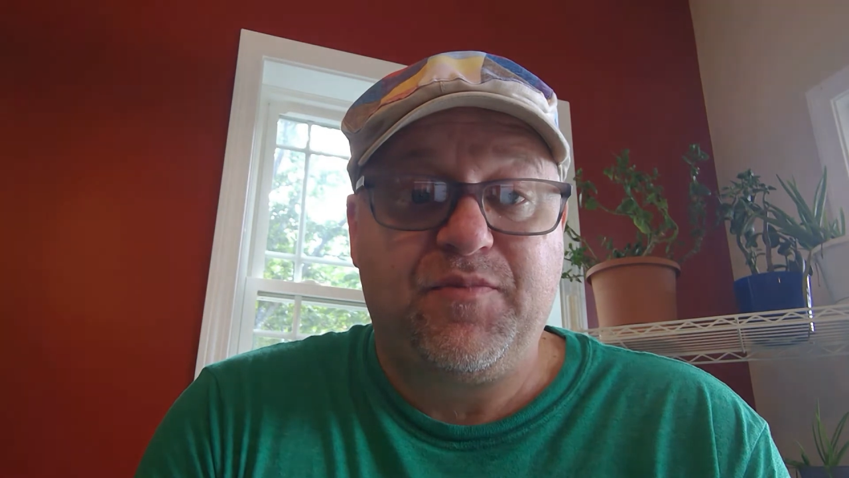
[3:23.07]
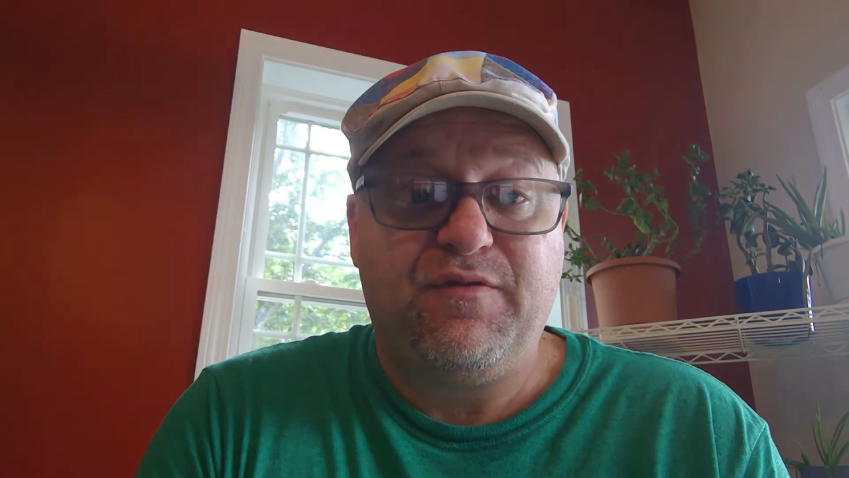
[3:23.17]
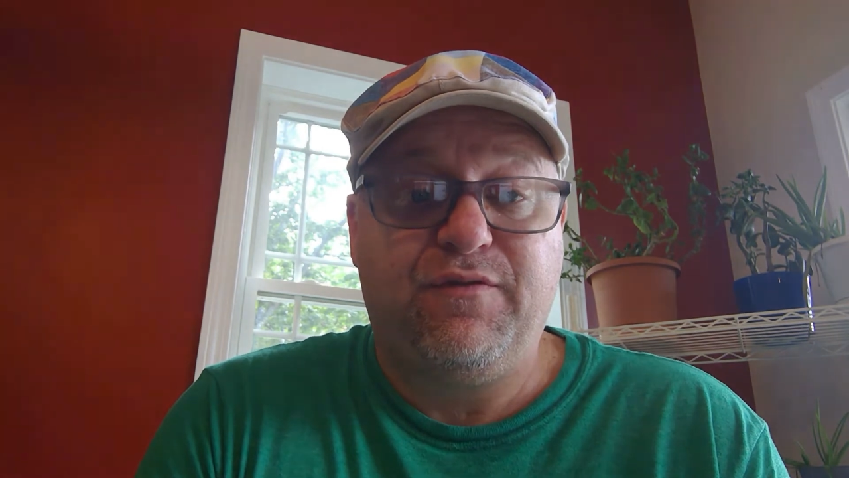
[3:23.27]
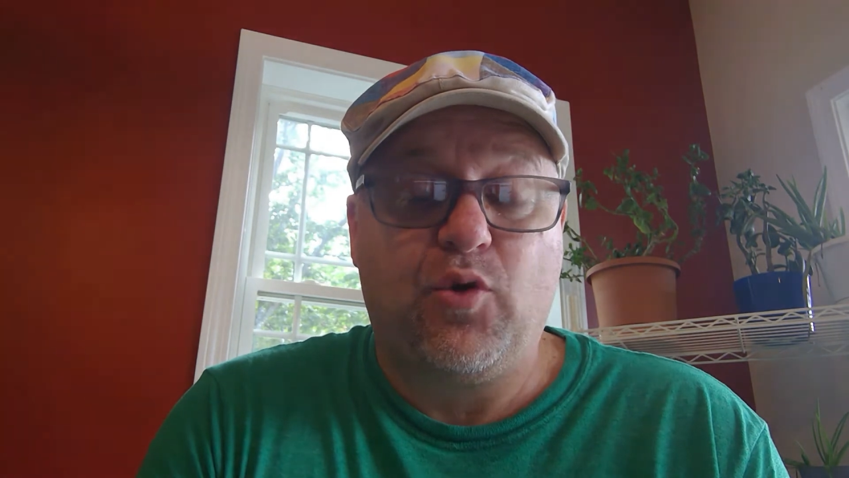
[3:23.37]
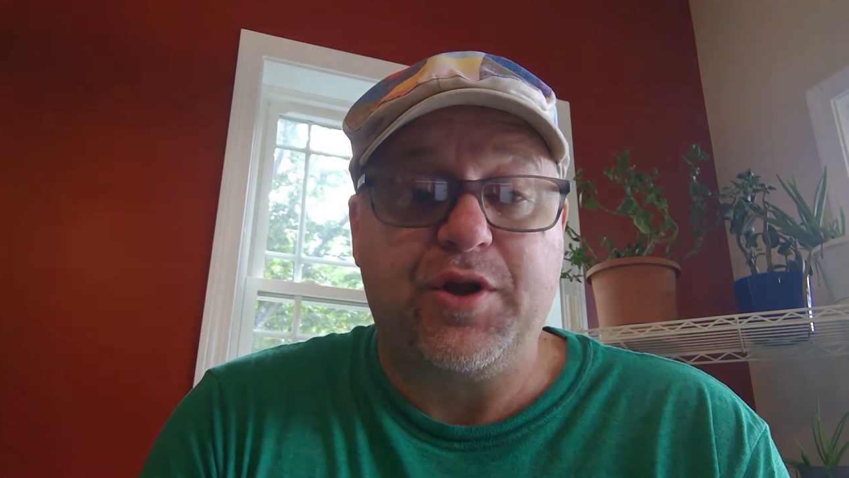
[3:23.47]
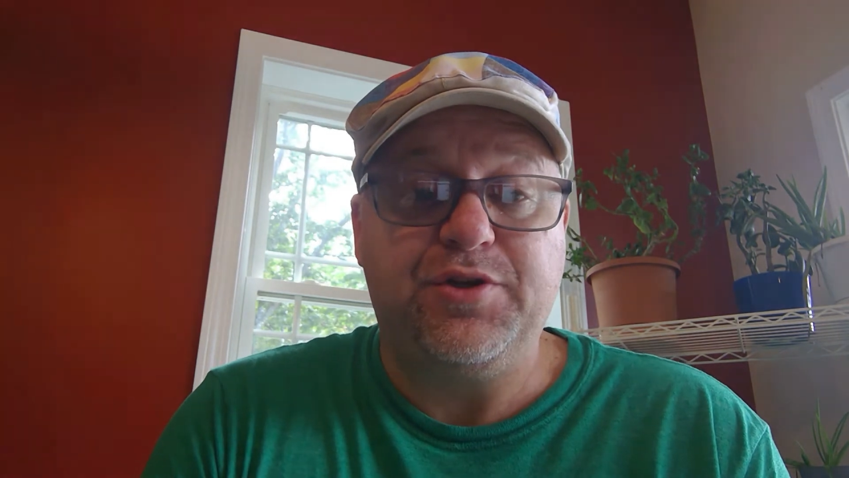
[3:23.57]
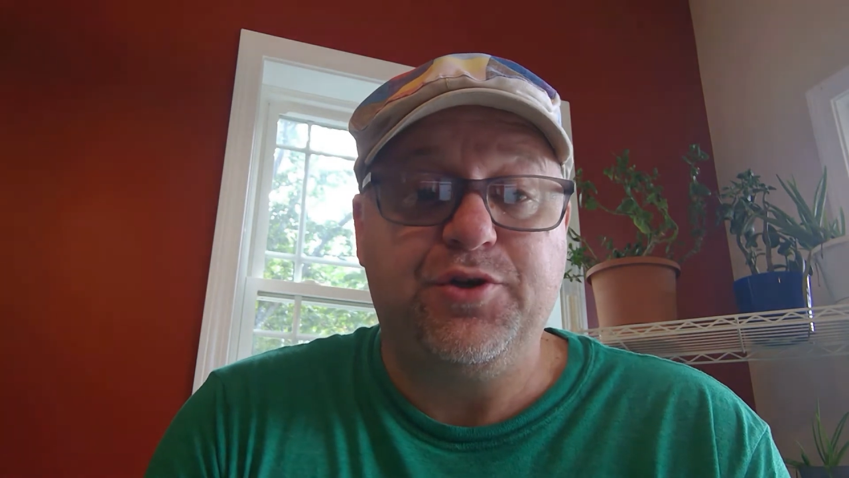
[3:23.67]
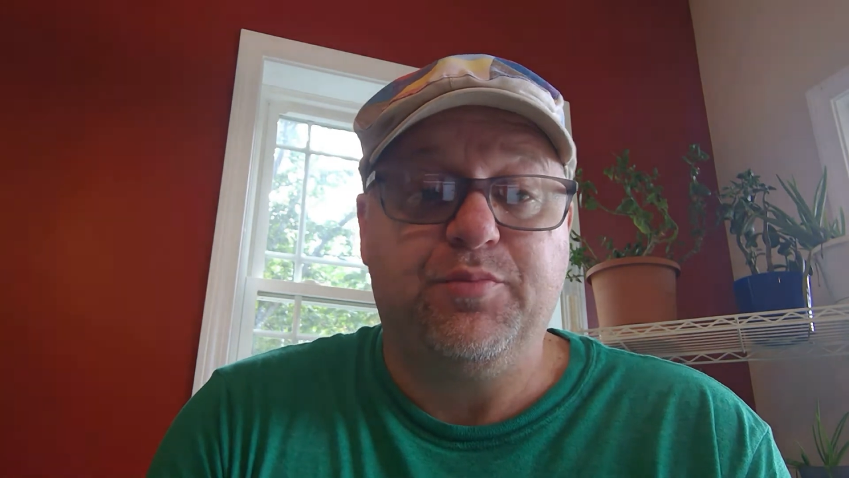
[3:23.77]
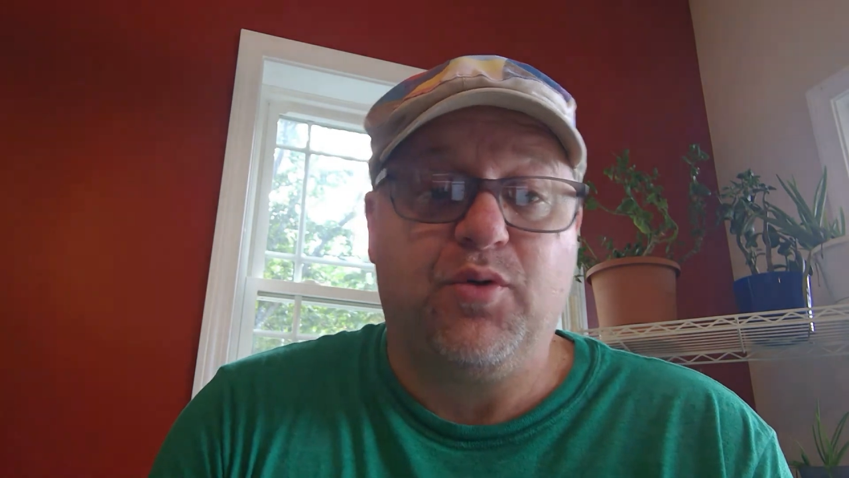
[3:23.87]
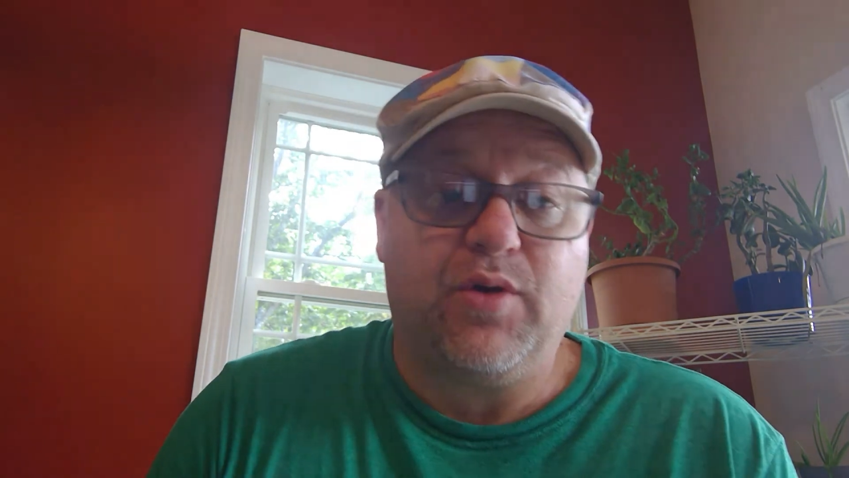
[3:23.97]

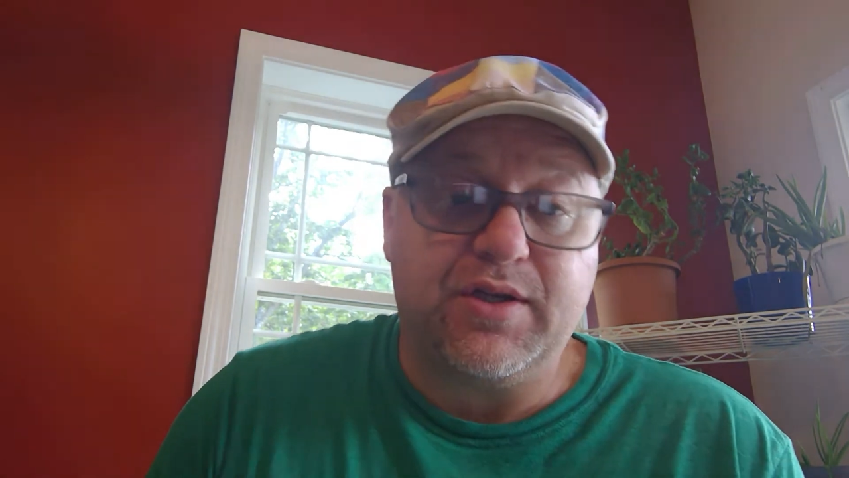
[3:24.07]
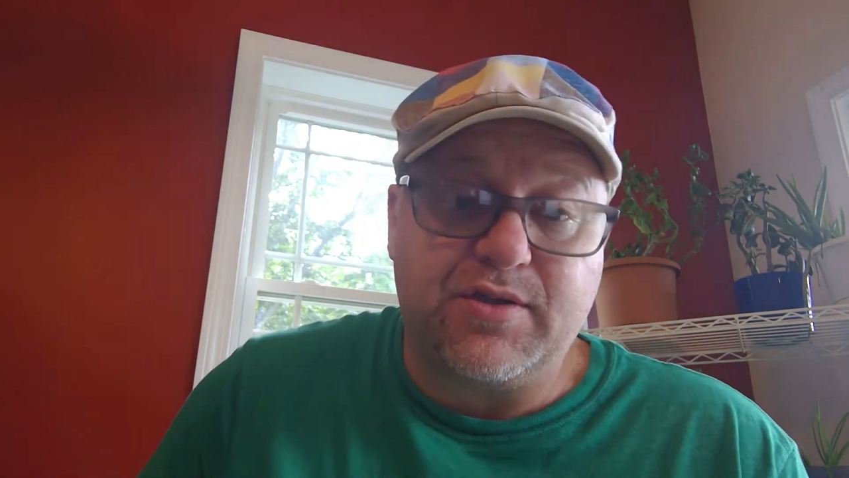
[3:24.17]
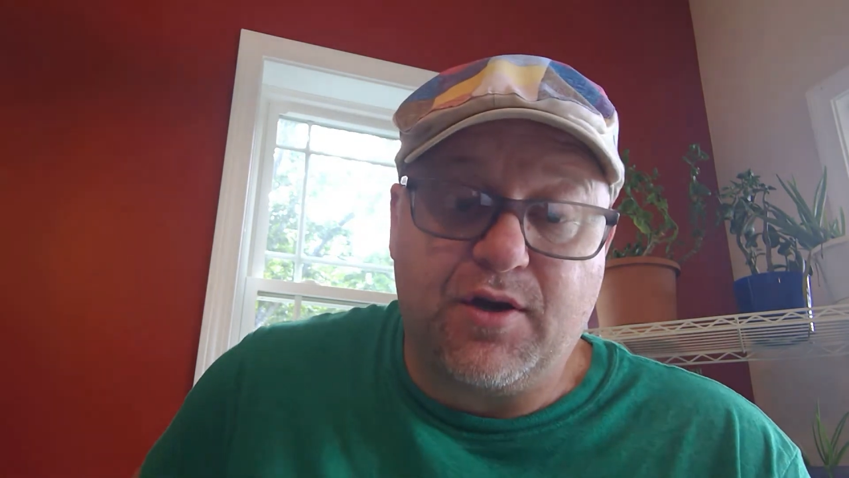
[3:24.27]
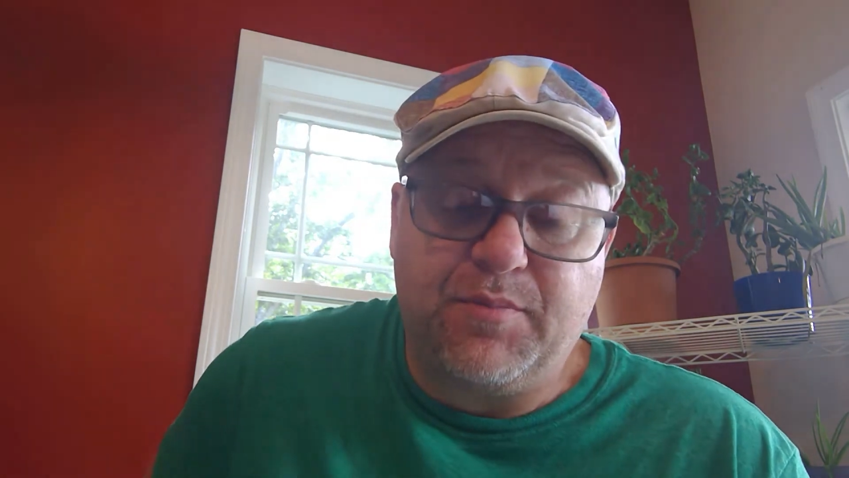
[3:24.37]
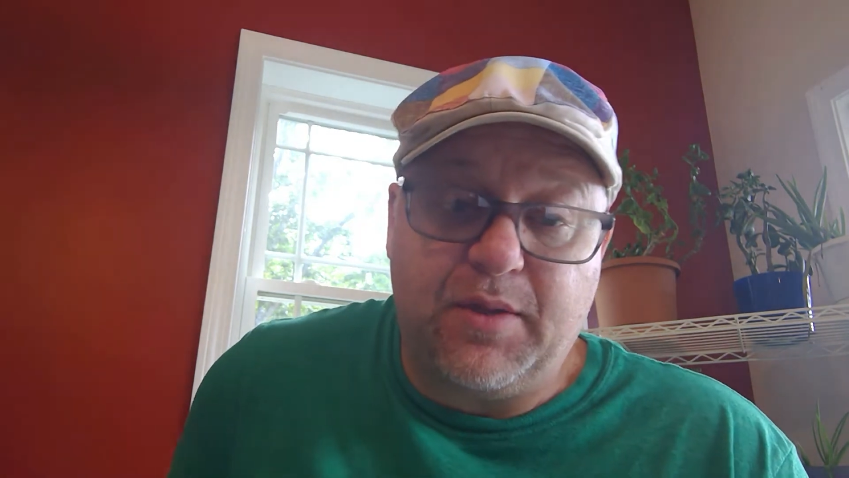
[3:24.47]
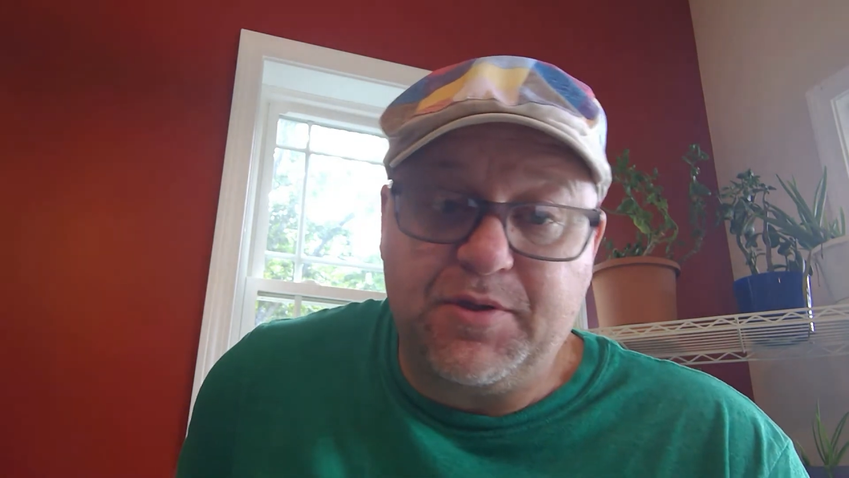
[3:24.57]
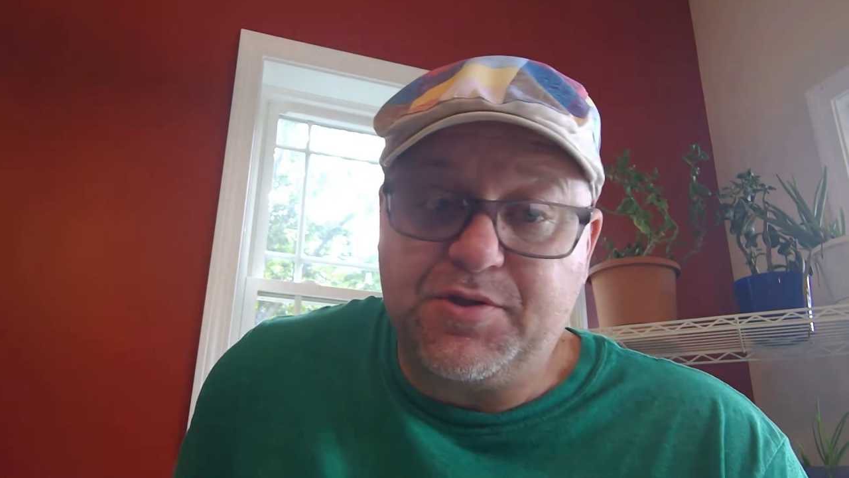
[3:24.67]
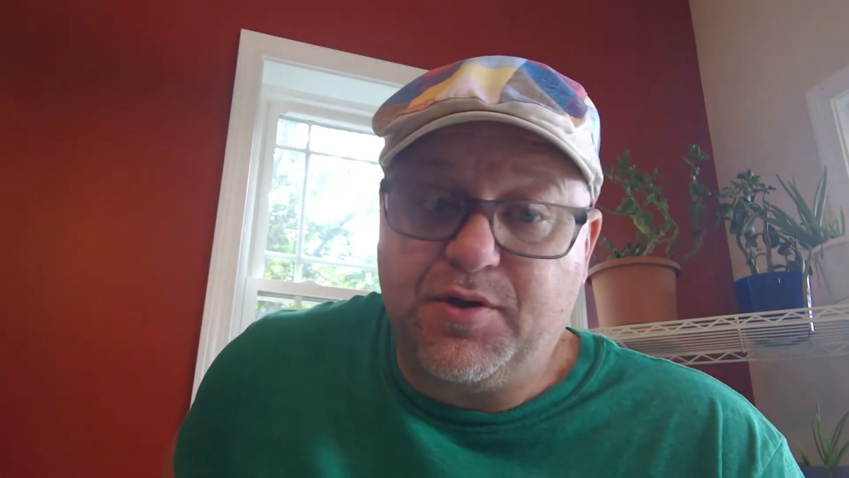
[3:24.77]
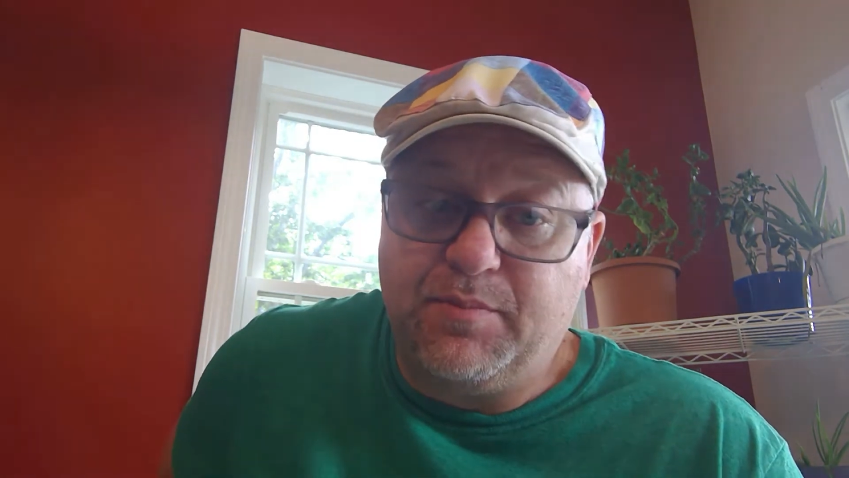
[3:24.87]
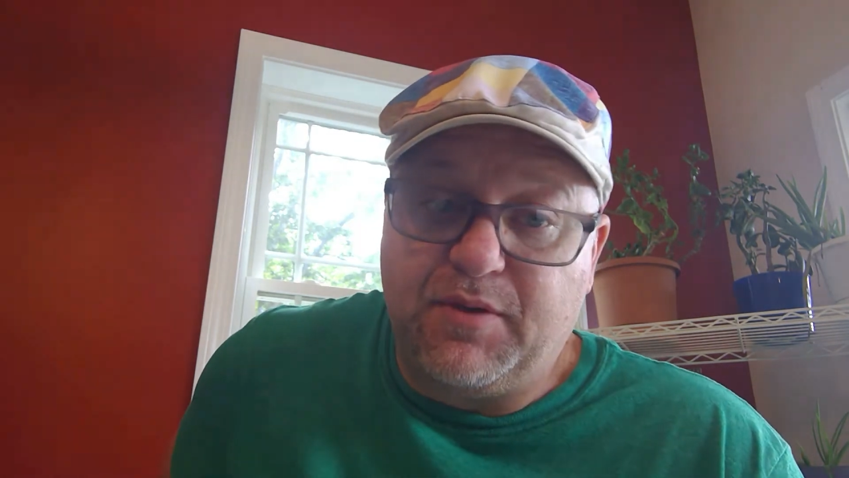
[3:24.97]
42 points. Nerd Puppets
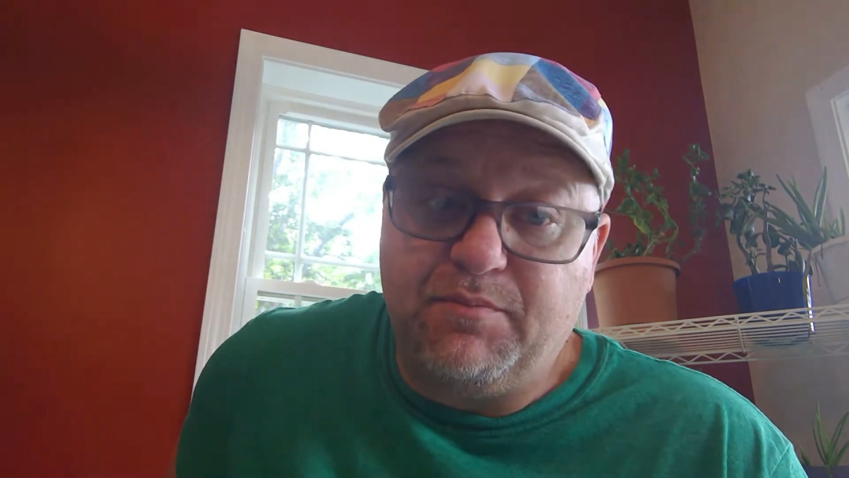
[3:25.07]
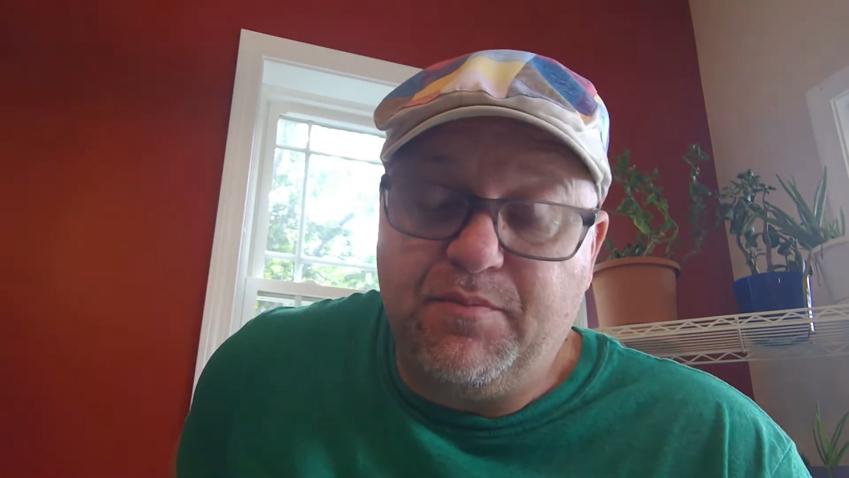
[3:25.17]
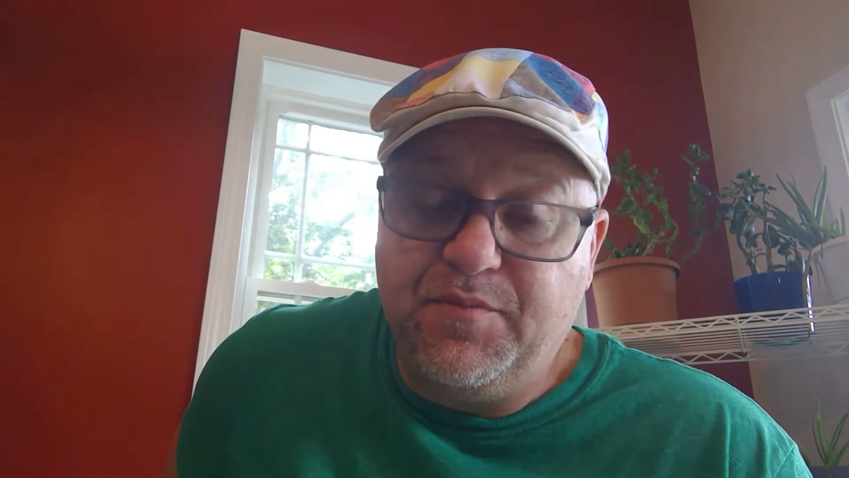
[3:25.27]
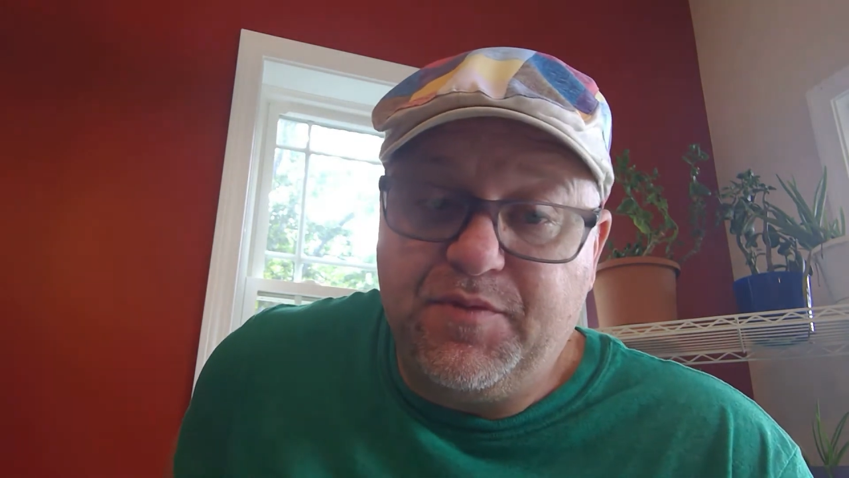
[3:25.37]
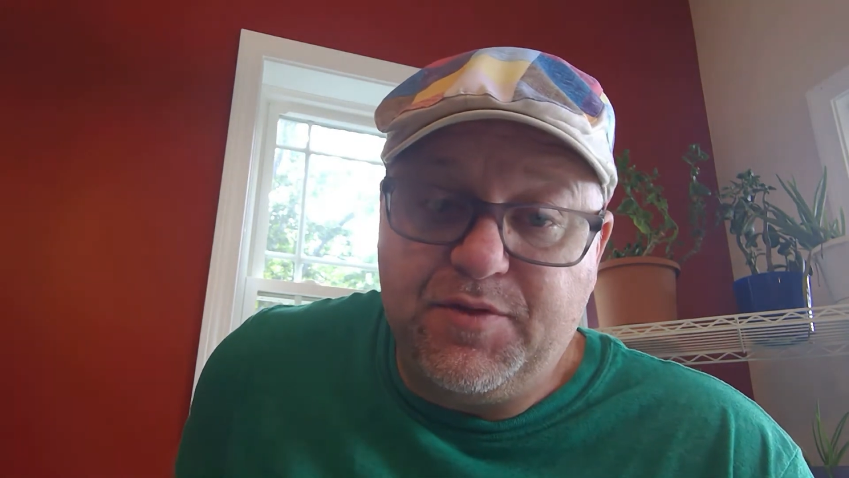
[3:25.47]
threw up a